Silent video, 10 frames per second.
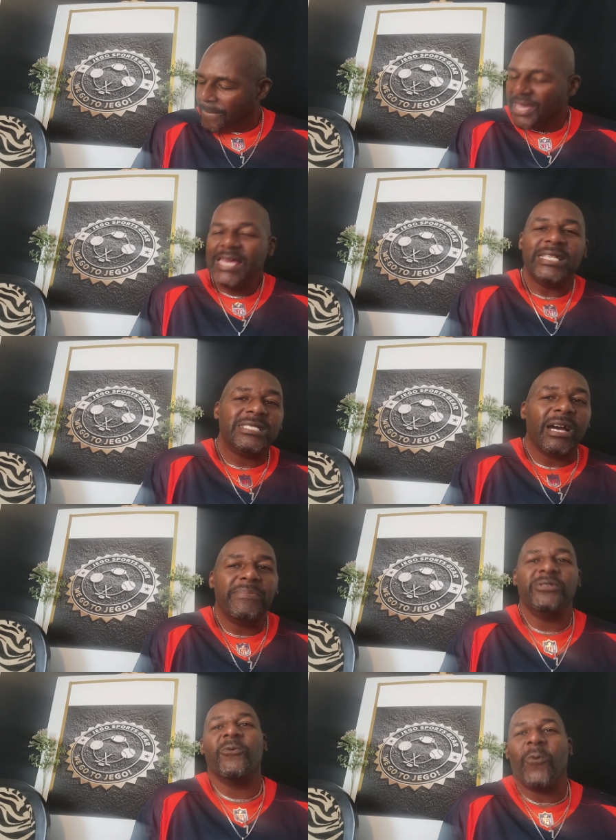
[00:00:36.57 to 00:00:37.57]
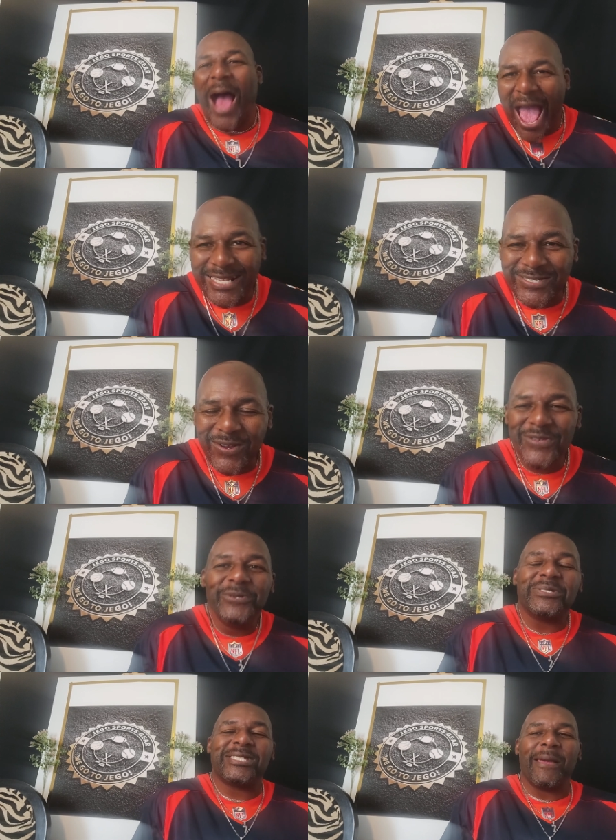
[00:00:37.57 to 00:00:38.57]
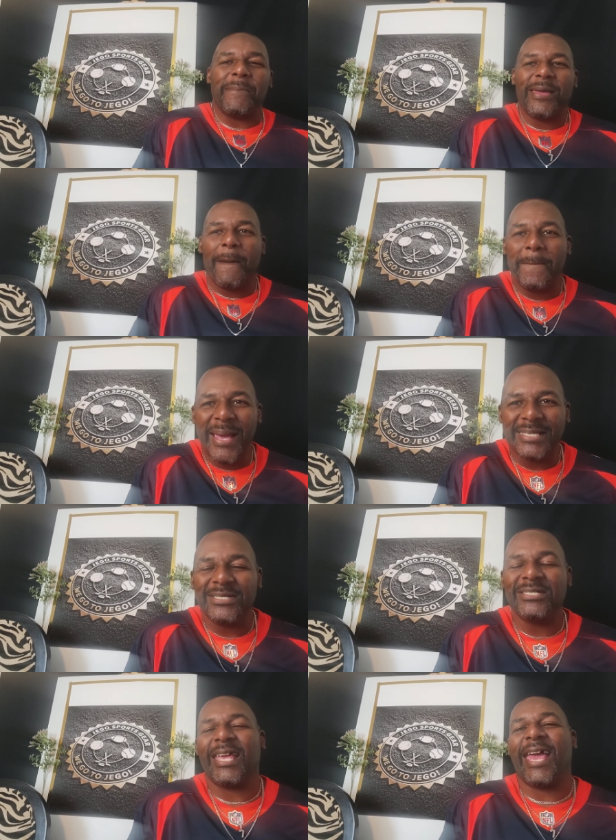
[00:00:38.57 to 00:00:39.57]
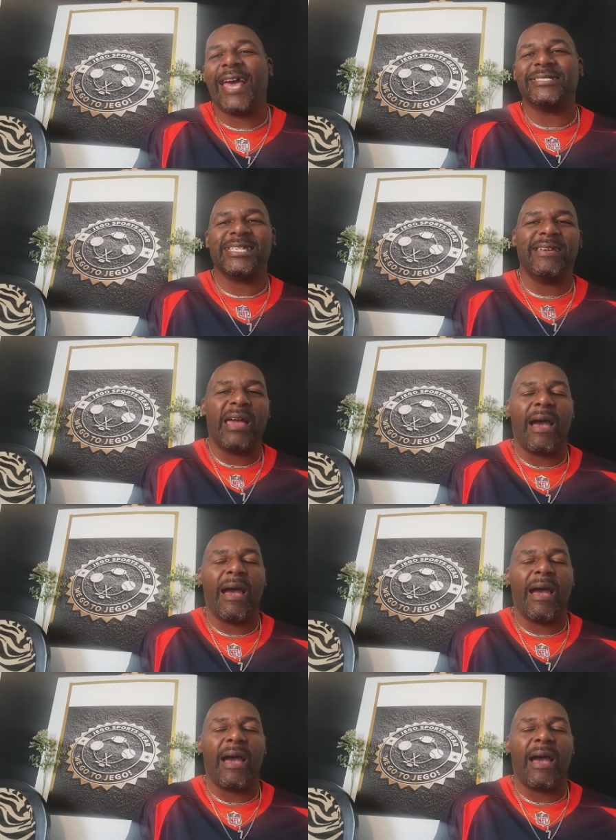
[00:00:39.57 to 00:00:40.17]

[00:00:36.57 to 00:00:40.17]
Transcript: BW Wiser. You sent me a message asking,